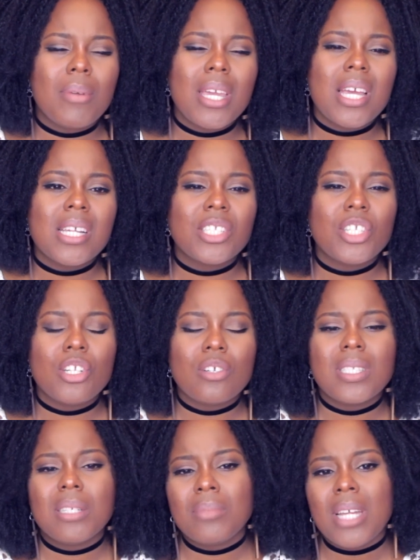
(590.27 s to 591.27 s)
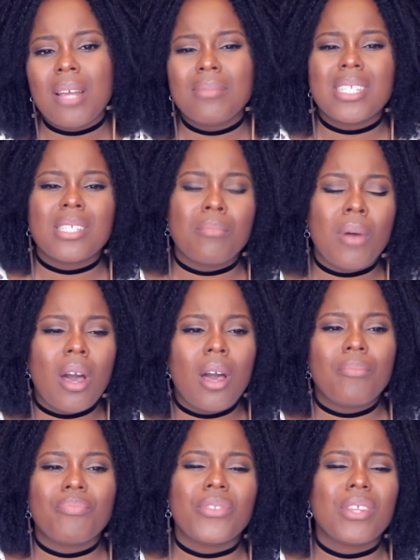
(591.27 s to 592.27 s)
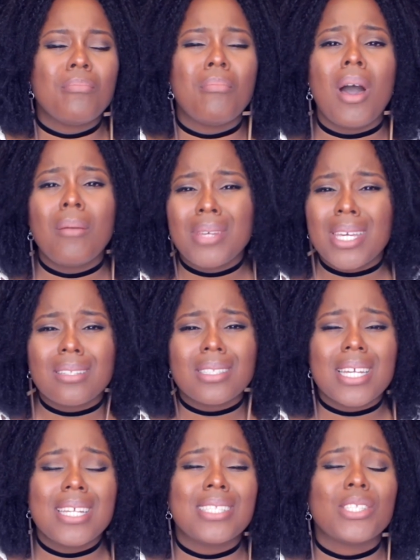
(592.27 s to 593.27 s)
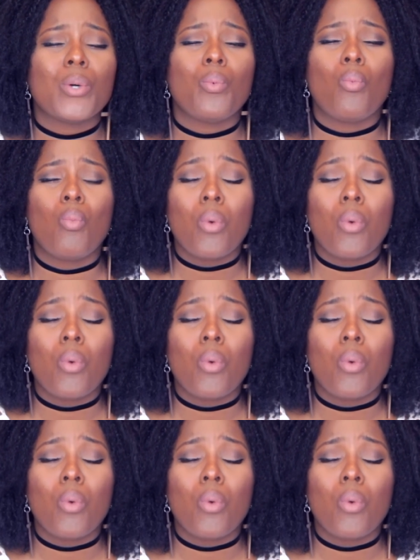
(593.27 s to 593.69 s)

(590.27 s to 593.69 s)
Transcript: because you know, sometimes as a mom guilt is the